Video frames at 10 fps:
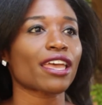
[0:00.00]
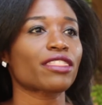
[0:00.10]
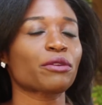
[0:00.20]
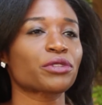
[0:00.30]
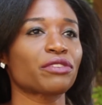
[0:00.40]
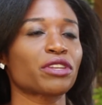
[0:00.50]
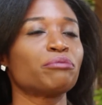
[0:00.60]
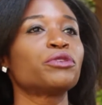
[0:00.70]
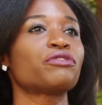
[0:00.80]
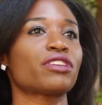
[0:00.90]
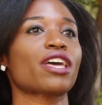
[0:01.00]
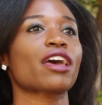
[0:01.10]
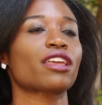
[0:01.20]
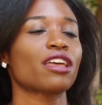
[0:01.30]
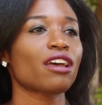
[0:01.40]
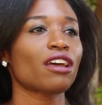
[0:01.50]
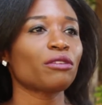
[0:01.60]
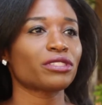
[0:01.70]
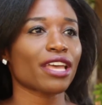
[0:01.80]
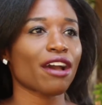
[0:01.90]
there was even a movie that
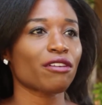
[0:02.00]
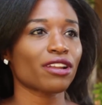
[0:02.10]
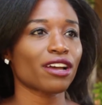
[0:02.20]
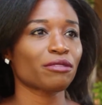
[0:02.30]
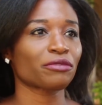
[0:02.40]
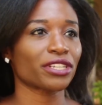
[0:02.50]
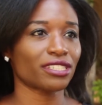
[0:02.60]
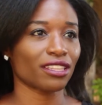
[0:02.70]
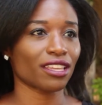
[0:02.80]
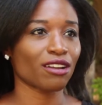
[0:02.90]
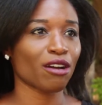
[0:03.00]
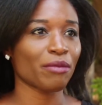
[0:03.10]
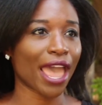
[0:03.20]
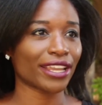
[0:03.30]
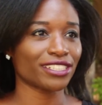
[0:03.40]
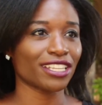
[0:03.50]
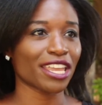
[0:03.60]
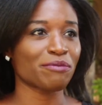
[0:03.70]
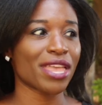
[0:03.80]
was out recently called Baggage Claim.